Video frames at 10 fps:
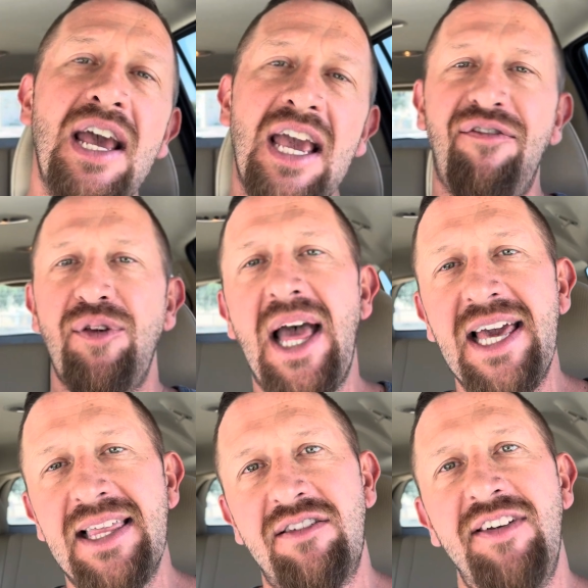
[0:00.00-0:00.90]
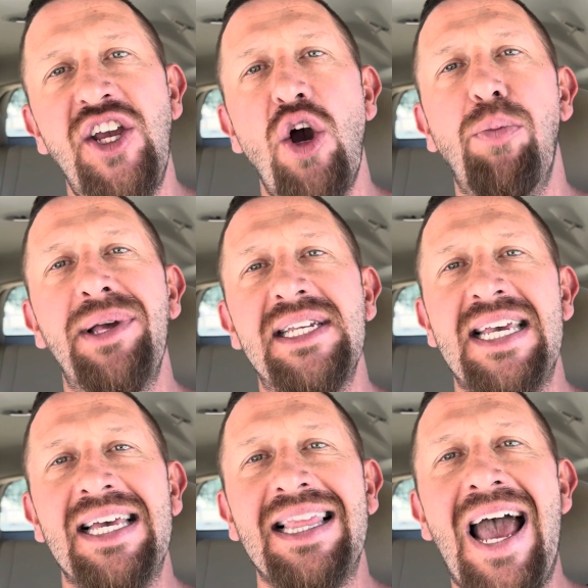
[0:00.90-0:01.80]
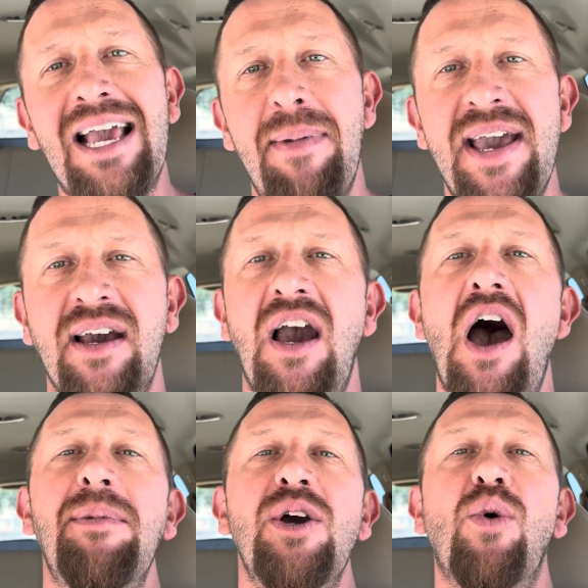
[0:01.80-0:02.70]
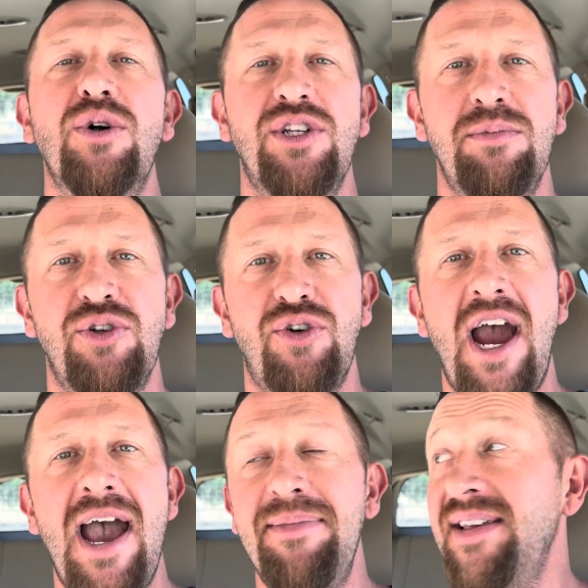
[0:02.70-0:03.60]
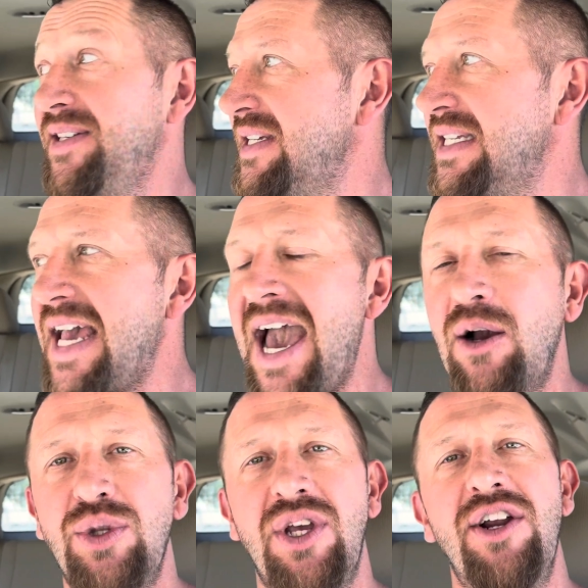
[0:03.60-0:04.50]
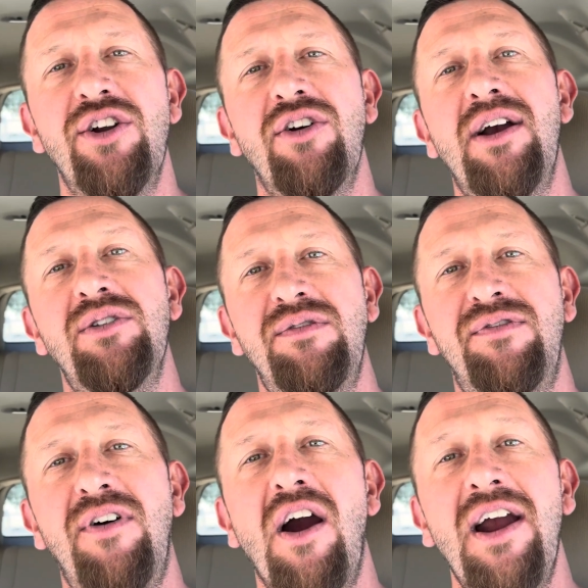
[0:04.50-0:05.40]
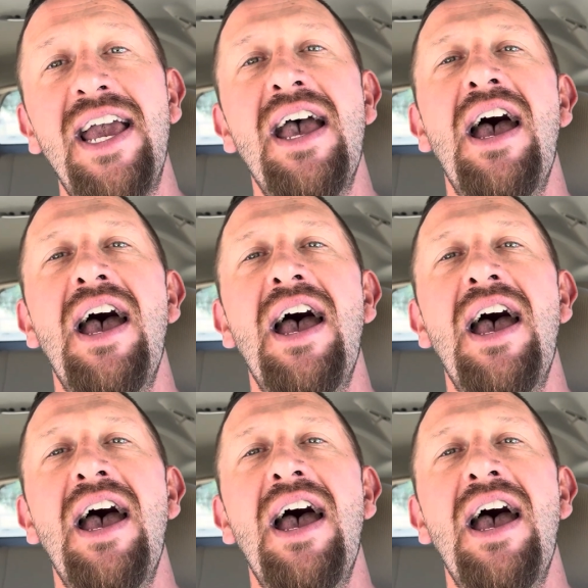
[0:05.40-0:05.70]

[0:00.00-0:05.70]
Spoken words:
If you like this video, please hit like, make a comment, or subscribe. This is Zach with the Underground Safari.